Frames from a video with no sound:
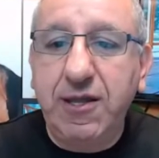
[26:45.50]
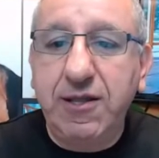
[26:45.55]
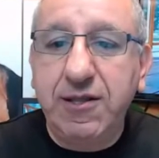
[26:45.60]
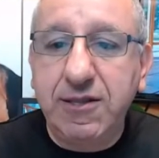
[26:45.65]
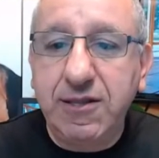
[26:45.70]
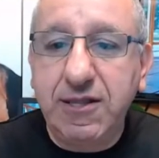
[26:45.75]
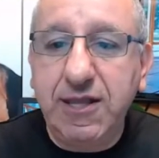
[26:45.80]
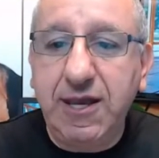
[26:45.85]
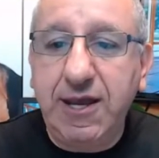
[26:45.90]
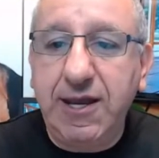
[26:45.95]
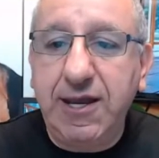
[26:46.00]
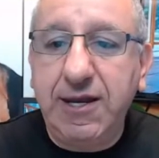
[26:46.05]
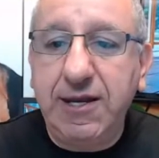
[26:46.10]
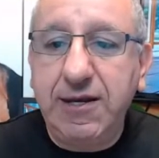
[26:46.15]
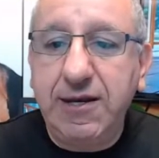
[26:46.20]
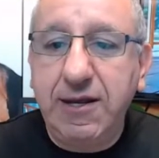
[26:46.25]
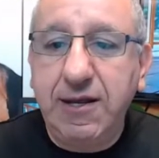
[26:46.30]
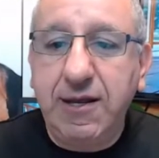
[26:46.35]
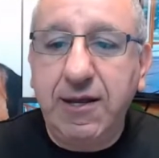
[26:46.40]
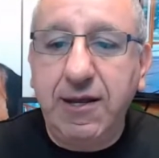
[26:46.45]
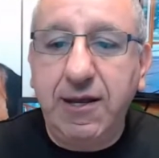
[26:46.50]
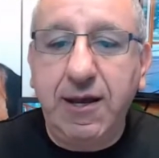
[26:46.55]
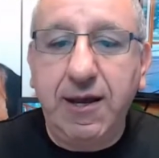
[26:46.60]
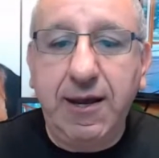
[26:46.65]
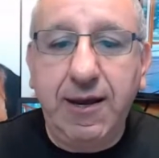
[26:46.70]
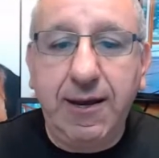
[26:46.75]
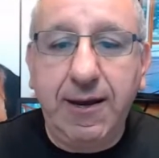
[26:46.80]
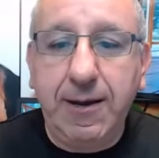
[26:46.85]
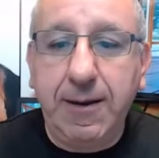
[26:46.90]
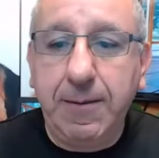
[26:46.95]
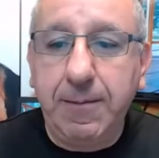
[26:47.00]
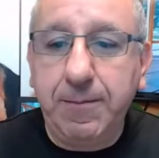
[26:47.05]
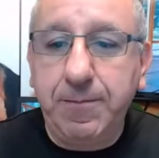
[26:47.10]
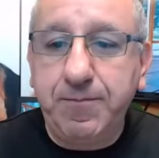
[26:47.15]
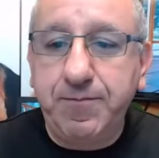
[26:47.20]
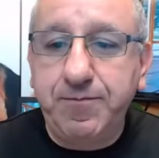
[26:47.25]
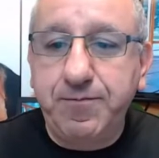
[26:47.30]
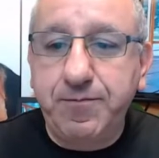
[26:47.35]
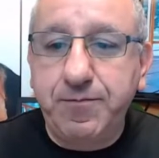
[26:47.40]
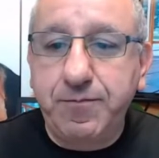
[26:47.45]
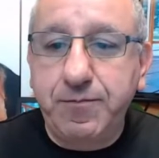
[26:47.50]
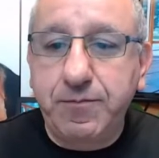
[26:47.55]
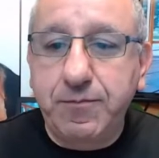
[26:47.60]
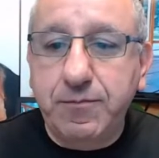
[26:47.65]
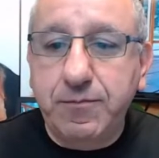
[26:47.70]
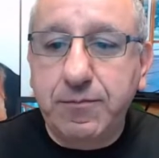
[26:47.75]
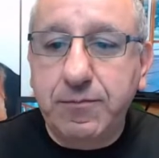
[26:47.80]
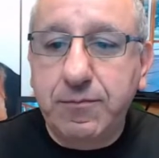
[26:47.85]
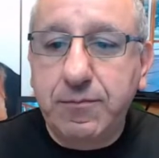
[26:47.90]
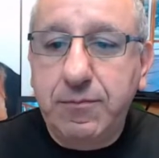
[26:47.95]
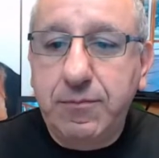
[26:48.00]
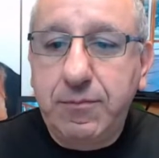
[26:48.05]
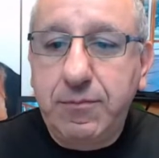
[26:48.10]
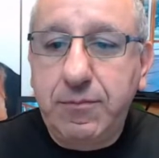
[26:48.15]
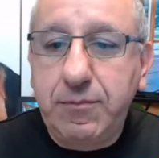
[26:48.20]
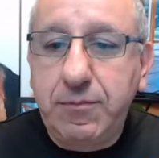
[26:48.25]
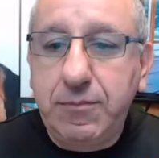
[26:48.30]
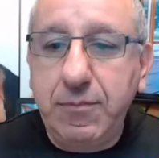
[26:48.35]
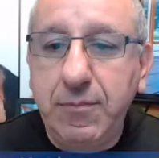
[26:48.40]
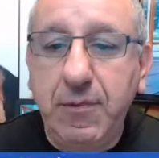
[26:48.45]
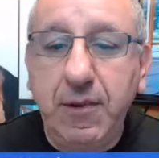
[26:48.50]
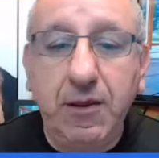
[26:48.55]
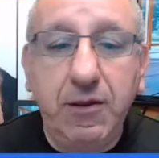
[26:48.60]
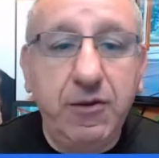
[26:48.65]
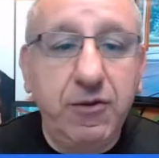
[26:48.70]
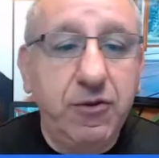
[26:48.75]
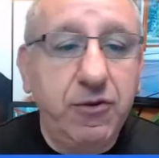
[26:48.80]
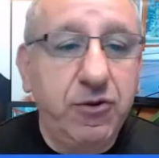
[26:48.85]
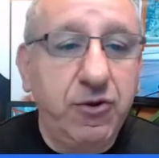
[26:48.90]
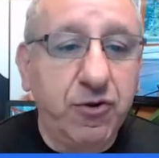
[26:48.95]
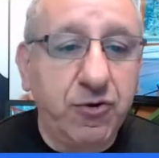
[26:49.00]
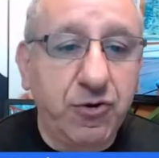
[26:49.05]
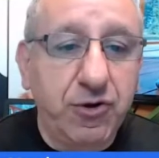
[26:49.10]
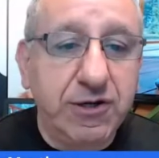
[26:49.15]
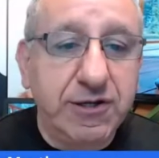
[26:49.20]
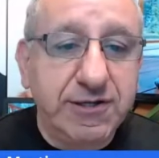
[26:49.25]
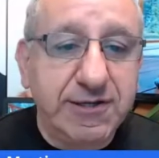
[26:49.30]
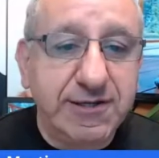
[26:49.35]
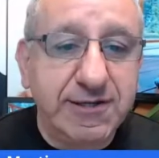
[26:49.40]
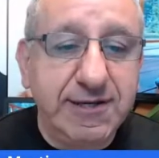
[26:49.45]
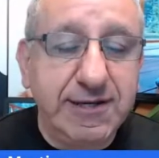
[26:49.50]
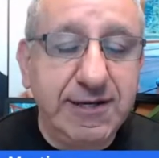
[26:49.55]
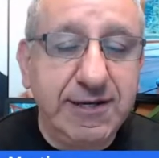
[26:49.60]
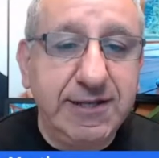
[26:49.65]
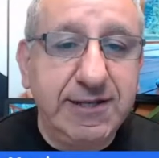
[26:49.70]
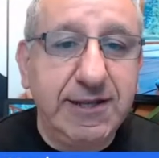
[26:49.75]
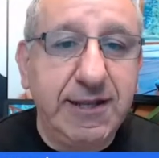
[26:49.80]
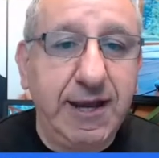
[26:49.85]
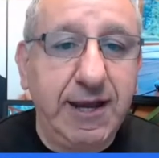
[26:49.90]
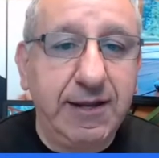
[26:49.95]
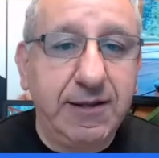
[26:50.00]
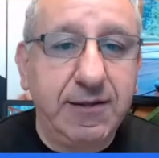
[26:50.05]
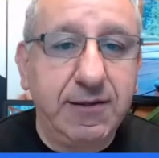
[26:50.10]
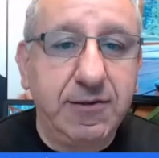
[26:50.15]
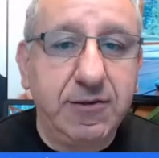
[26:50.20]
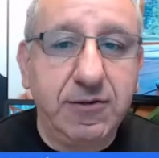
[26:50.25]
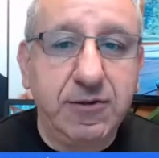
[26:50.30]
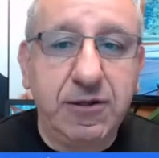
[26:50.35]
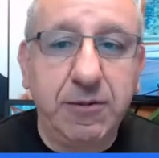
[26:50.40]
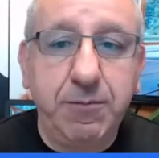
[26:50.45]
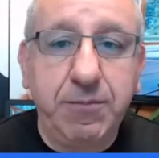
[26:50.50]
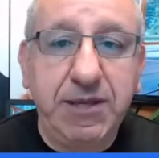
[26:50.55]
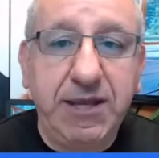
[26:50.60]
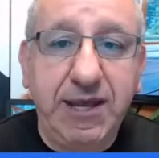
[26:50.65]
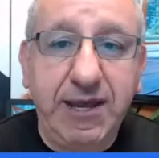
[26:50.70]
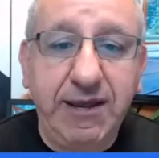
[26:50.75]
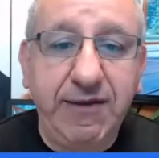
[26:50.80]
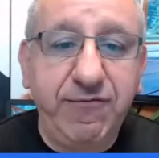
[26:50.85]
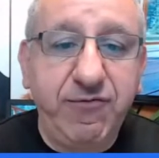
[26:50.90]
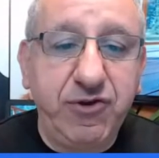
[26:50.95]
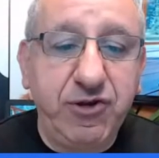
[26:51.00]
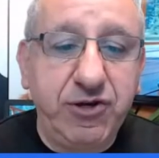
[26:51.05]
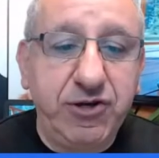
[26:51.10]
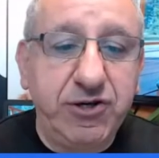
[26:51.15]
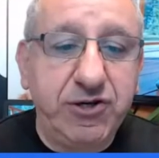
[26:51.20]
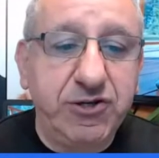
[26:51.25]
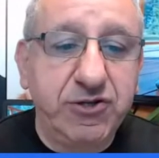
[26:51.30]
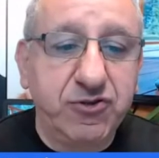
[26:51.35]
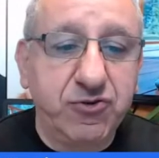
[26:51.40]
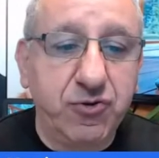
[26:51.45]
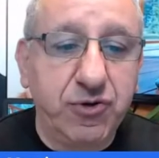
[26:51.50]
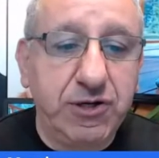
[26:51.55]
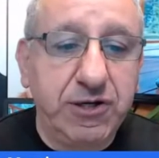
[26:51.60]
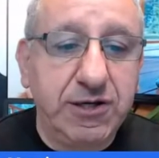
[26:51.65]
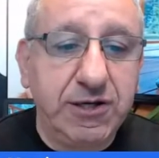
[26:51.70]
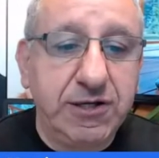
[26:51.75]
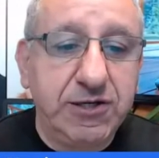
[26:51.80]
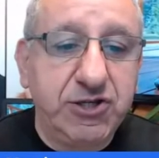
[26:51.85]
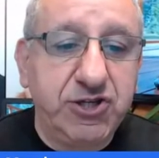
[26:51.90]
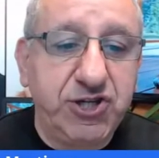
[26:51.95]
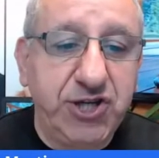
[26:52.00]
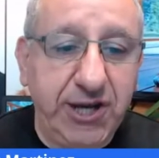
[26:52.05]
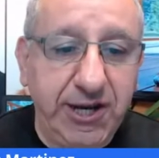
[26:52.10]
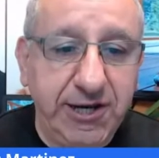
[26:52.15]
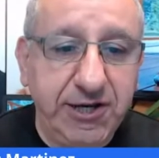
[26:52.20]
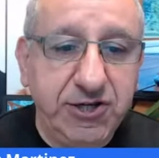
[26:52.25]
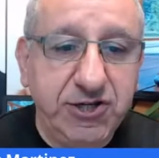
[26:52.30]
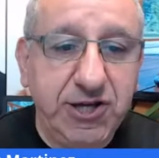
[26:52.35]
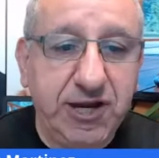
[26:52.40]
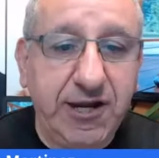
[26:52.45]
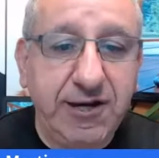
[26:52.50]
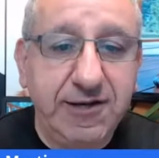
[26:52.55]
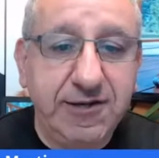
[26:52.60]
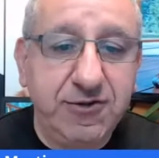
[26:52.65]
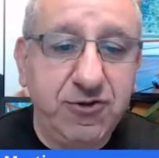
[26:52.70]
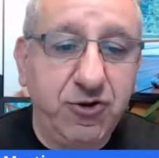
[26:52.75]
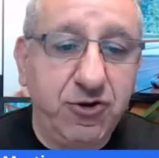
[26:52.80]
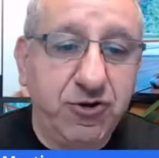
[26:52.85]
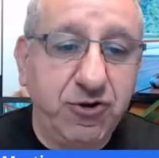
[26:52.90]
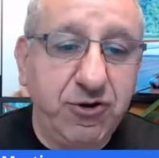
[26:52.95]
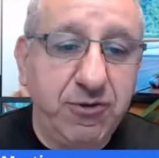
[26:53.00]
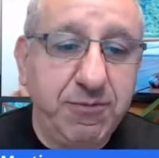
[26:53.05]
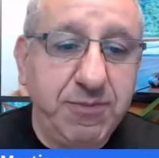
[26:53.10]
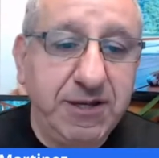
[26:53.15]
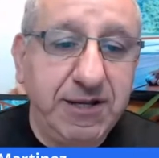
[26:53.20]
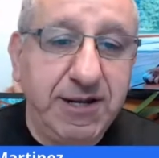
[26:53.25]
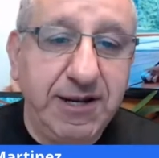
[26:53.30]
then you're going to see that the behavior is going to change, and you're going to be